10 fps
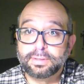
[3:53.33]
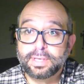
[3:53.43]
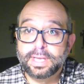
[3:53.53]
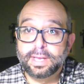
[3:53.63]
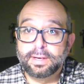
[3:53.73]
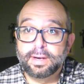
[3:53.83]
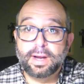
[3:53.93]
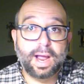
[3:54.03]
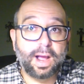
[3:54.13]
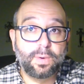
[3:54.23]
You get
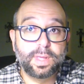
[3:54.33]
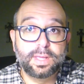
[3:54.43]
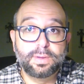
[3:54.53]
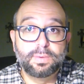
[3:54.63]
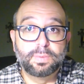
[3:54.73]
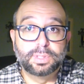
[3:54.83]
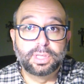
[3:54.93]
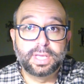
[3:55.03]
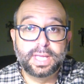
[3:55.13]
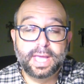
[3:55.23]
how he was
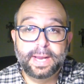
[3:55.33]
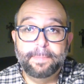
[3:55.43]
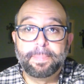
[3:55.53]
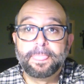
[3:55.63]
looking at it?